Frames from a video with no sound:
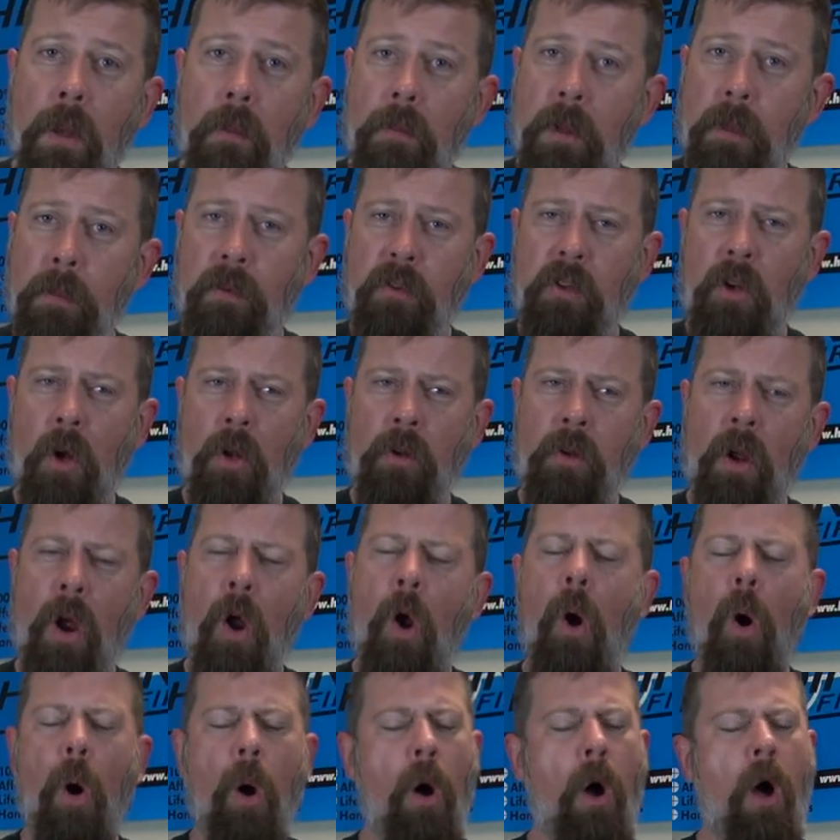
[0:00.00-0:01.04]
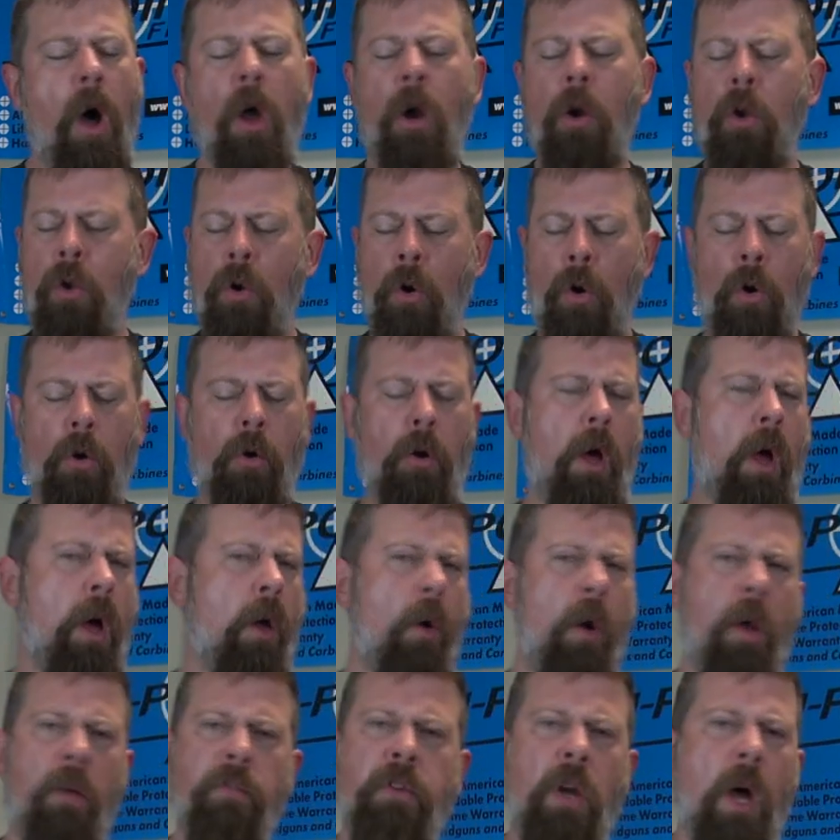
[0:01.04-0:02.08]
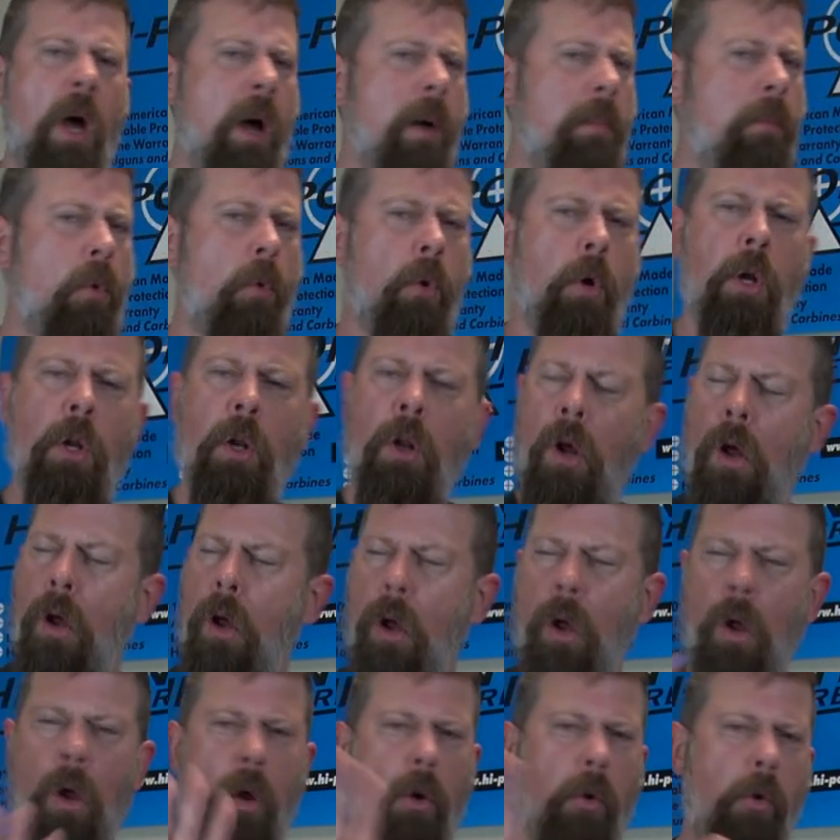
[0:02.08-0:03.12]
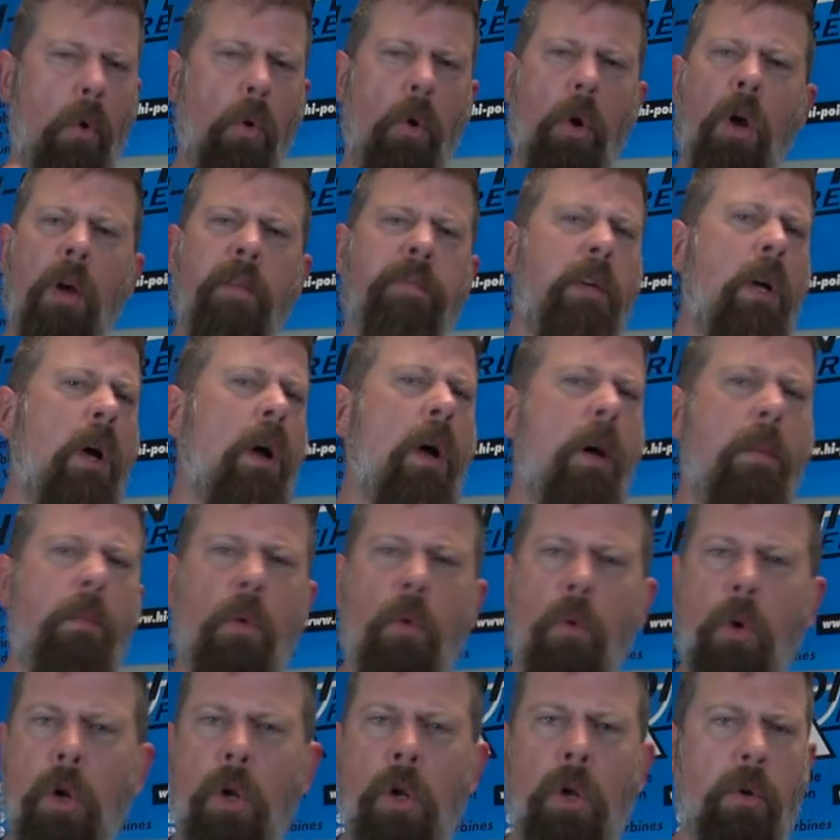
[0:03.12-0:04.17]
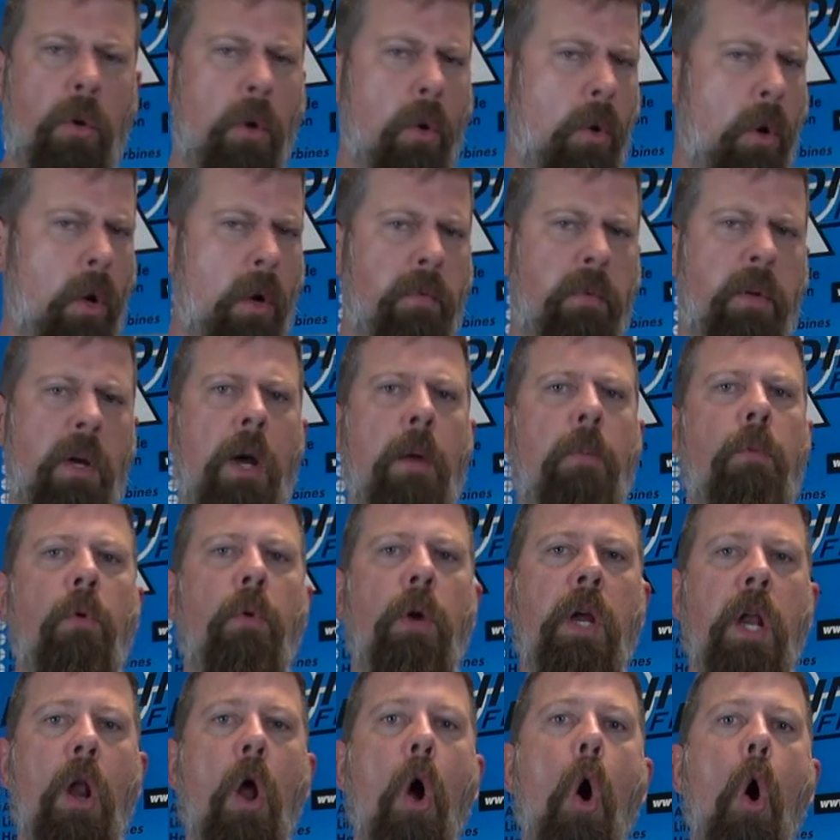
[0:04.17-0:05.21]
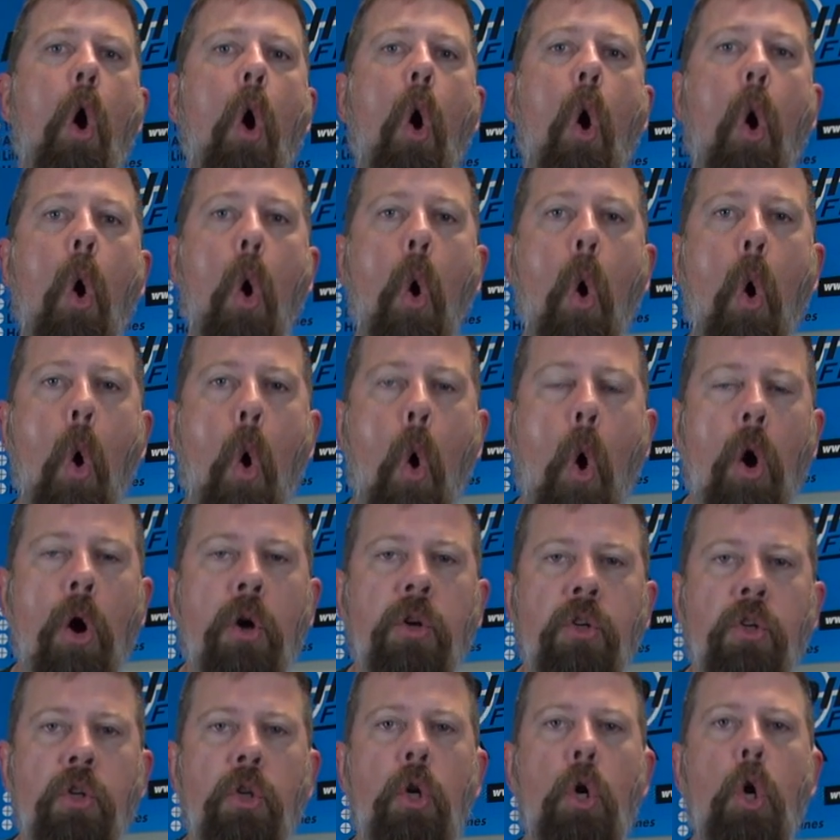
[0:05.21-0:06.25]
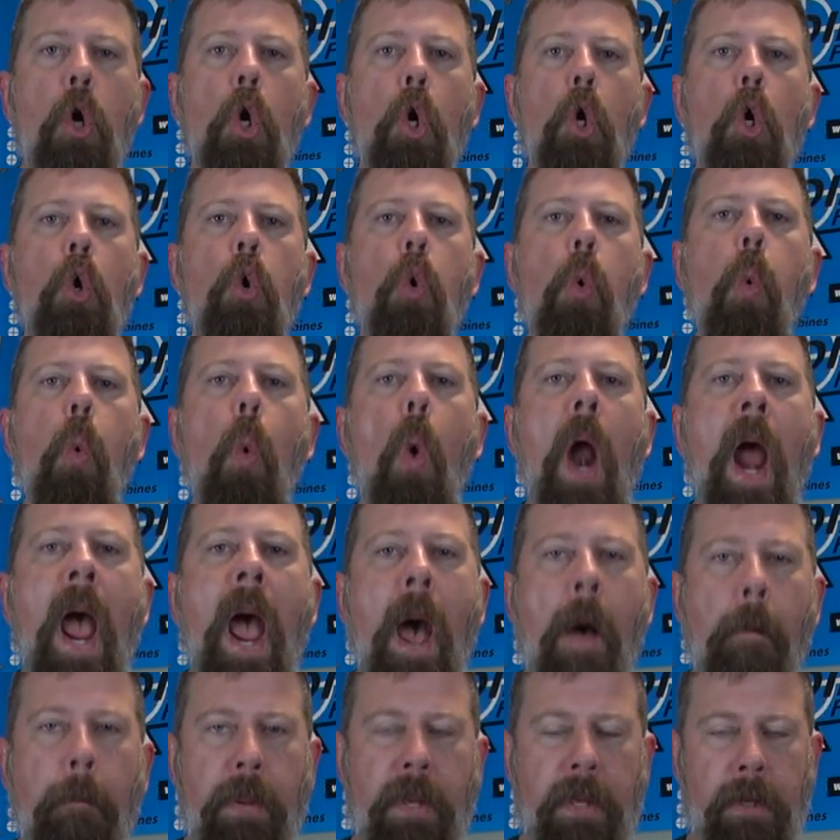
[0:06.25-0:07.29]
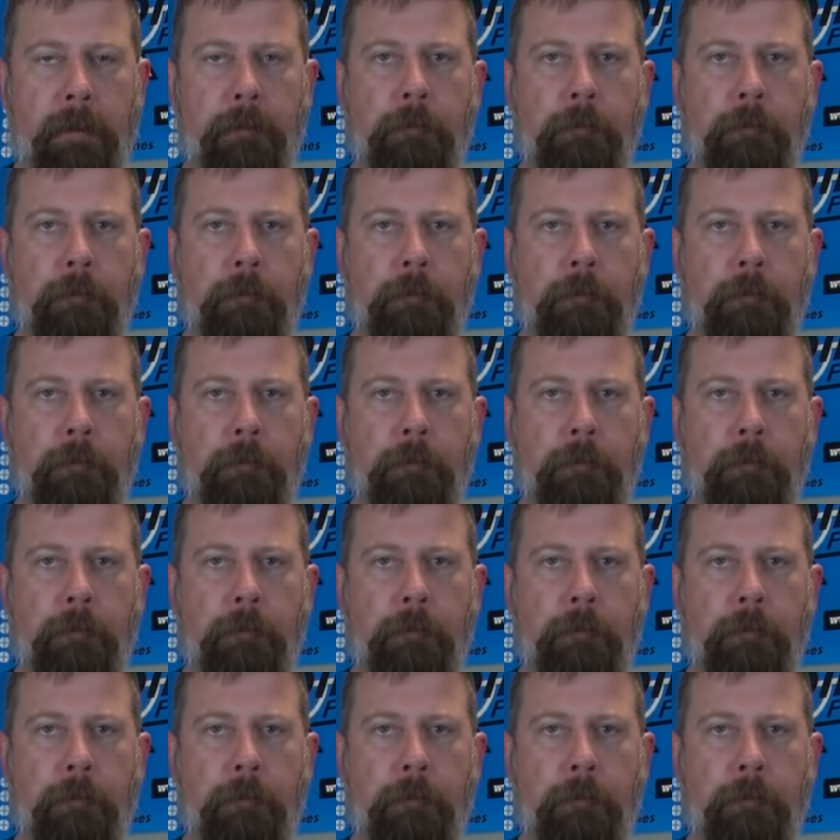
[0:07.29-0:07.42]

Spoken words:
people say all the time, I don't have time to read. Horse crap.